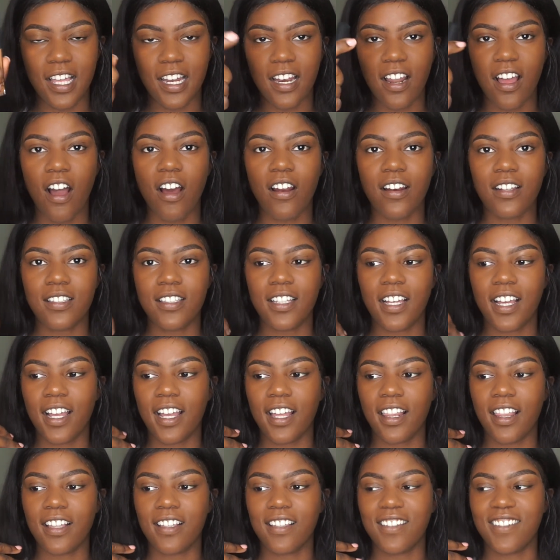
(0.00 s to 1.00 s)
and honestly, I
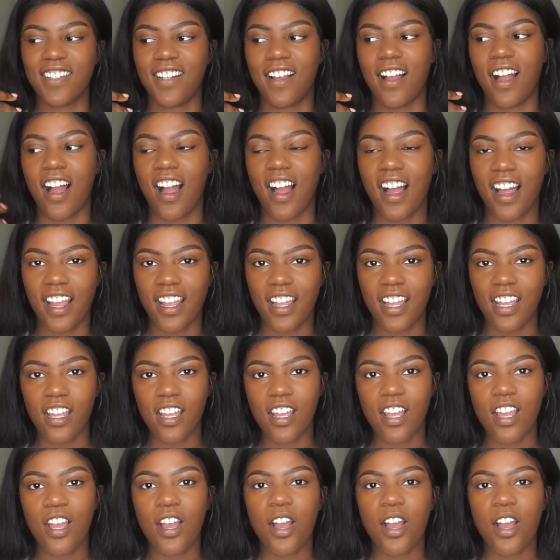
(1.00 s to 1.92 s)
get like such a high